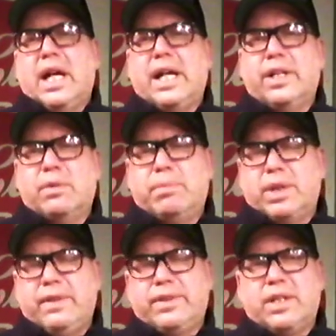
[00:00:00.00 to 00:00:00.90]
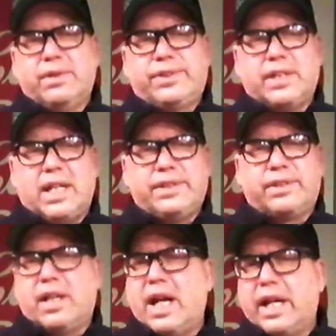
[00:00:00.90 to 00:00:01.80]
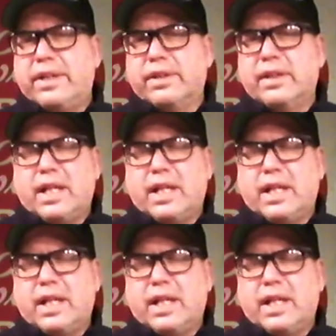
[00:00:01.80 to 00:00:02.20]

I don't believe that those sites are accurate.